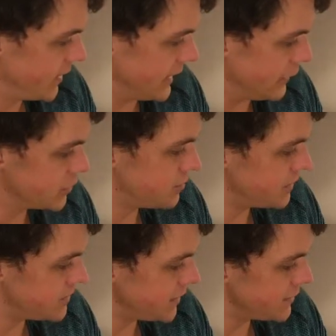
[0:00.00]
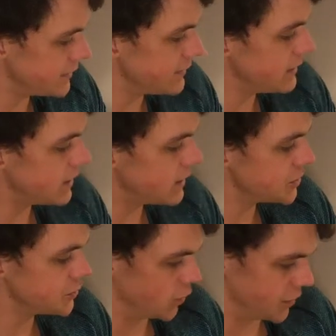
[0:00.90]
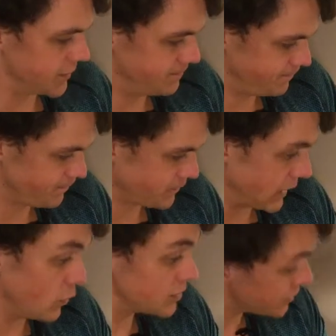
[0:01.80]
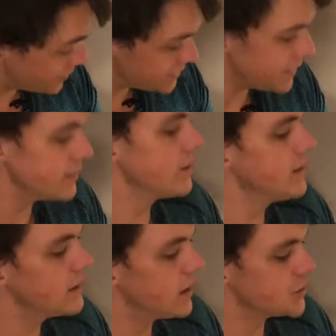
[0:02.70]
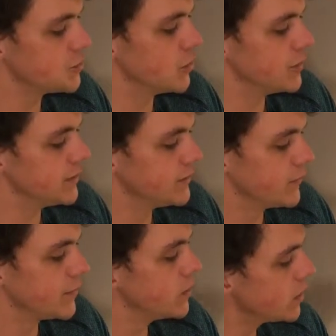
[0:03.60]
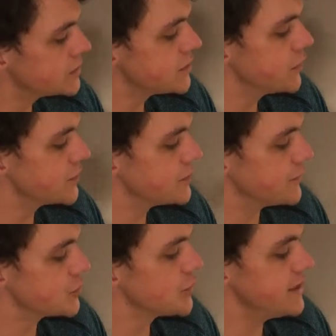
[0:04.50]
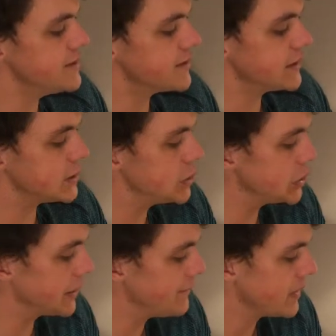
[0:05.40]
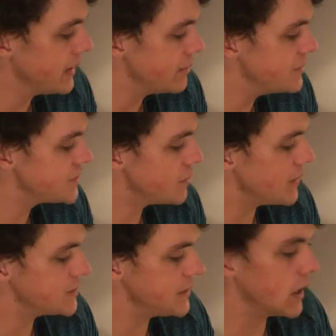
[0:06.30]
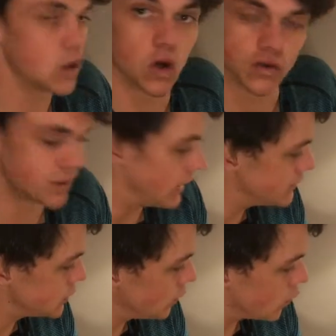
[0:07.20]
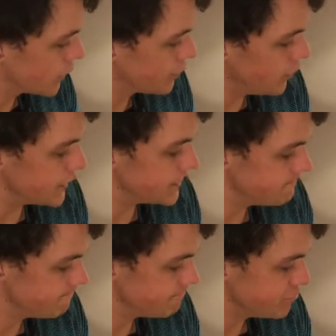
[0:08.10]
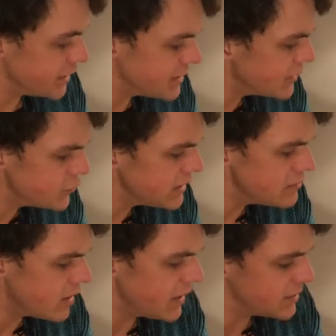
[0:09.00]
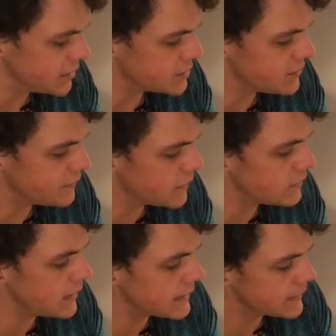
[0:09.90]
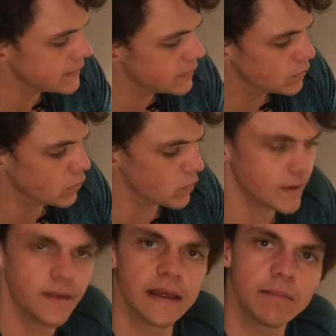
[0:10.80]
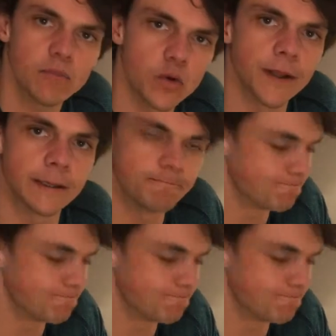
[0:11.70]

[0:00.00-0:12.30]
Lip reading: It was a particularly large wood. With lots and lots of trees, and it took Mr. Messy a long time to walk through it. But he didn't really mind because he felt like walking that morning.